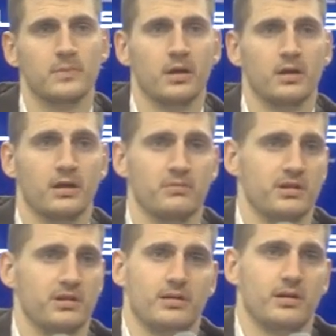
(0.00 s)
I mean,
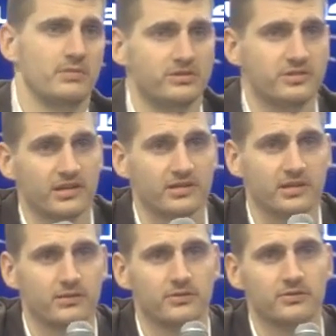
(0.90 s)
I'm
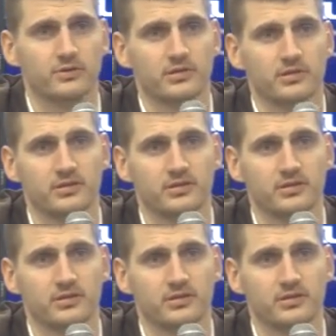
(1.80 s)
adjusting, of course.